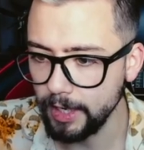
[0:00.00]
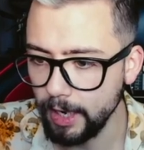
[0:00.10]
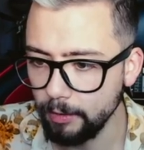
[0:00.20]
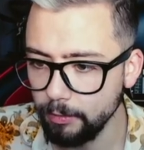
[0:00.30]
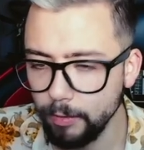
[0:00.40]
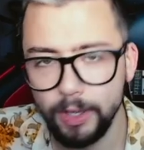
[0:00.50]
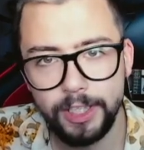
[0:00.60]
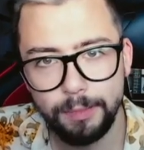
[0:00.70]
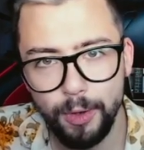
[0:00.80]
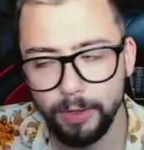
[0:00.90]
down really
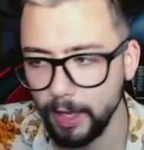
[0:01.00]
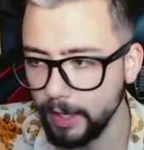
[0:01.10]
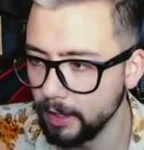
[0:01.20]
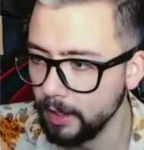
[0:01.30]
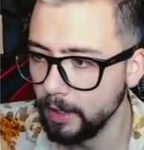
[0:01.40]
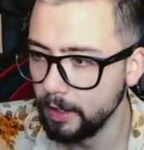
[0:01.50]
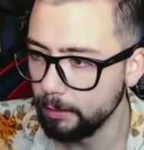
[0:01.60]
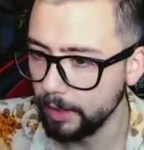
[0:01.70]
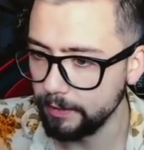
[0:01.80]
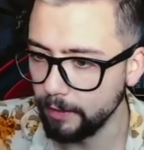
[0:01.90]
smoothly.
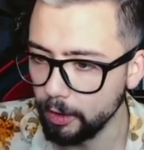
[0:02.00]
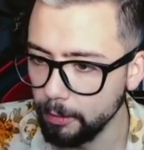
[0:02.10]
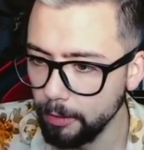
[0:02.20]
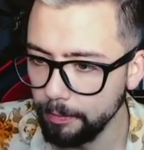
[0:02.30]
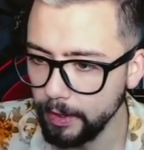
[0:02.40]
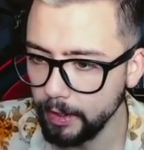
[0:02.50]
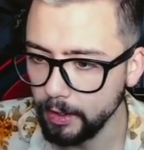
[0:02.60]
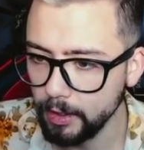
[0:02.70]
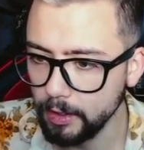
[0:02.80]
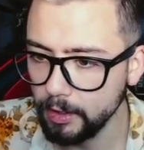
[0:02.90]
Press volume up.
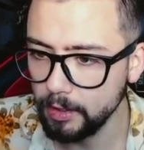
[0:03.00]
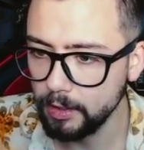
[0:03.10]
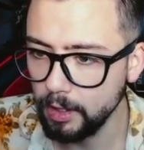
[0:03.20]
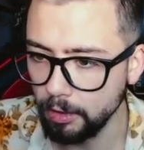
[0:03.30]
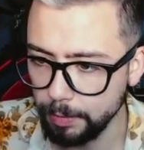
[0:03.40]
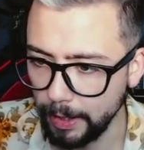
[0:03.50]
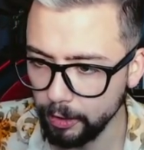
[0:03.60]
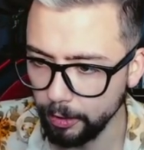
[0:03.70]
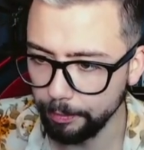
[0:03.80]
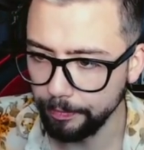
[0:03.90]
Goes back
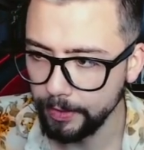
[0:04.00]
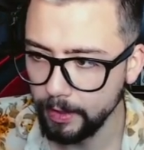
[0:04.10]
up.